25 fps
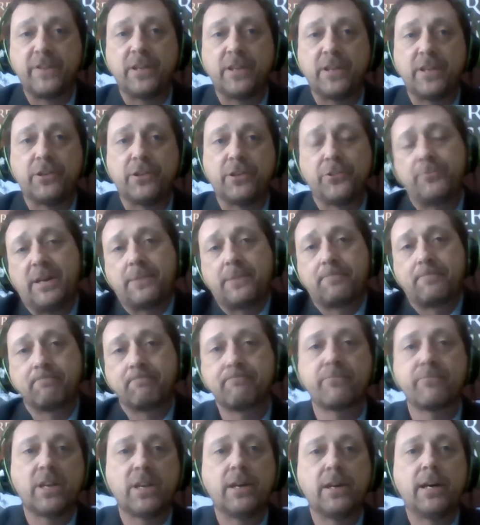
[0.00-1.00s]
field, but
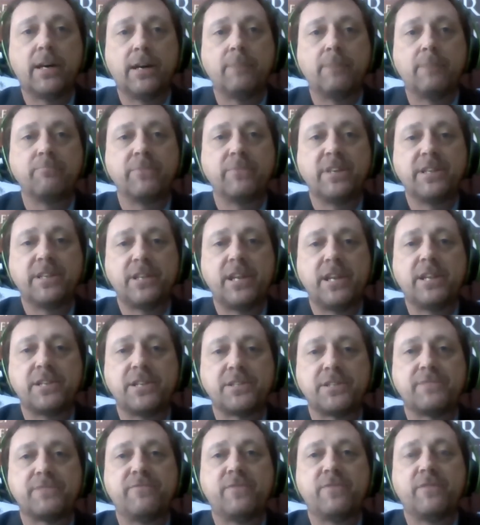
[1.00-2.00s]
um, it, it
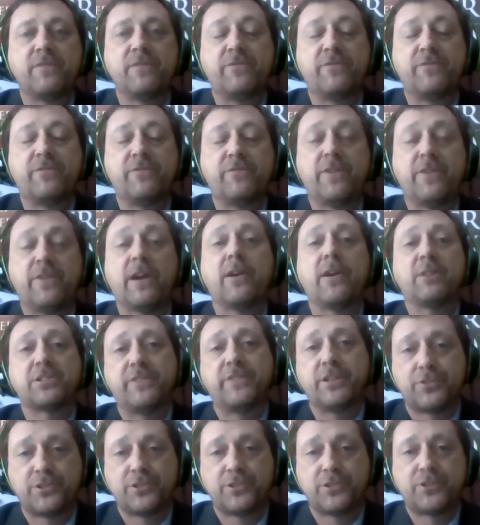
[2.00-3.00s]
is very
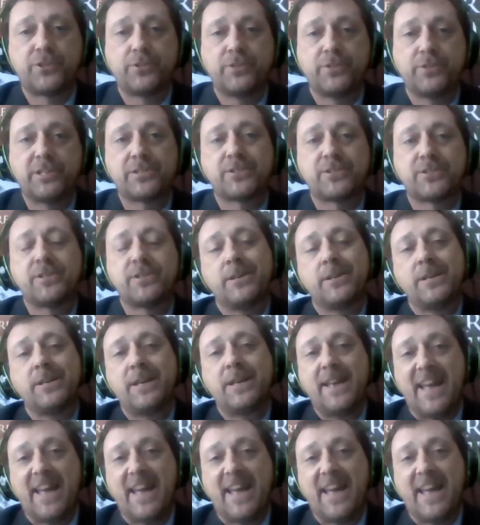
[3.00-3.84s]
much of interest to us.